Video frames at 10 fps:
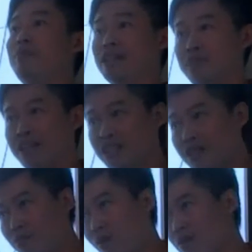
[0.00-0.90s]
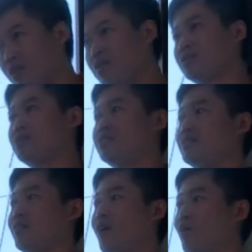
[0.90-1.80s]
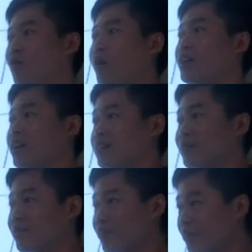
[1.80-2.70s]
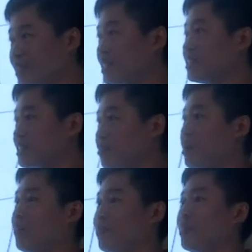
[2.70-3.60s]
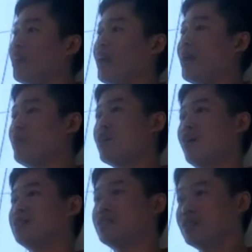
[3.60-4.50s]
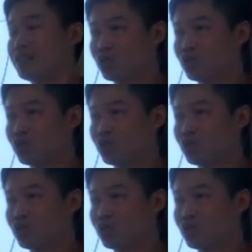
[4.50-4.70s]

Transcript: mathematical model of what the, the physics is about. And because the